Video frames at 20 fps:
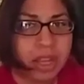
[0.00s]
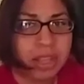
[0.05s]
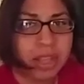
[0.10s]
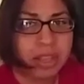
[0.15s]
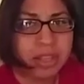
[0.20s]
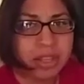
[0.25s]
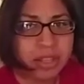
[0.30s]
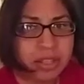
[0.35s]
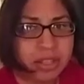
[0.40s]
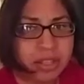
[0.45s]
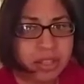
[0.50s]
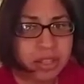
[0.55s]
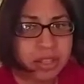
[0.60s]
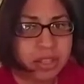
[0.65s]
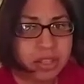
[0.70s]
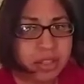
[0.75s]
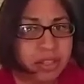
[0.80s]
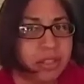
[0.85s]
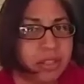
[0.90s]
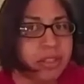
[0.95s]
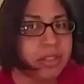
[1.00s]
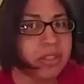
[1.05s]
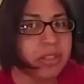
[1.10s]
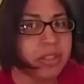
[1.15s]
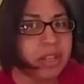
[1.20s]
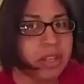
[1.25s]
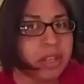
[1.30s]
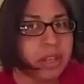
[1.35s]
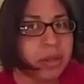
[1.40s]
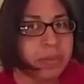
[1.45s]
This
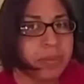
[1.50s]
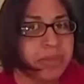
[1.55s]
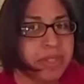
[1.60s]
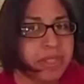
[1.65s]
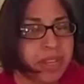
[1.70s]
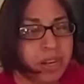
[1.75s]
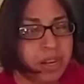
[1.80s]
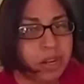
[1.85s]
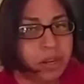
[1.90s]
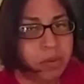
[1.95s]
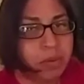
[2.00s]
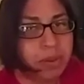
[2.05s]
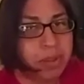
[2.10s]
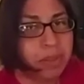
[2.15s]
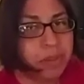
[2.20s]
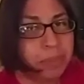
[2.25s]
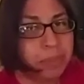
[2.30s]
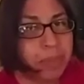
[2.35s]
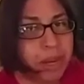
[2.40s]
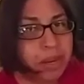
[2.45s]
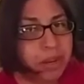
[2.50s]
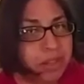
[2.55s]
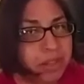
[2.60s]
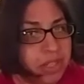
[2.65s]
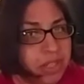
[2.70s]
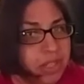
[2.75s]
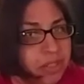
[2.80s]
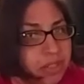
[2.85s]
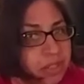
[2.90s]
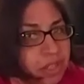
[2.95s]
is Sarah with Parents
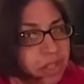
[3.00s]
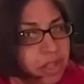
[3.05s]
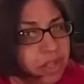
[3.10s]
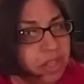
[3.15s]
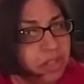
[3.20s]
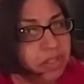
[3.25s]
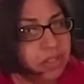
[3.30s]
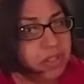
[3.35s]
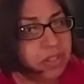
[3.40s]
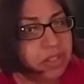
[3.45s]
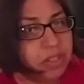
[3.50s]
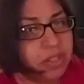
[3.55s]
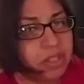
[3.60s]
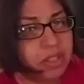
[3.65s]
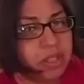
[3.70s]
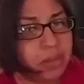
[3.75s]
Against Loss.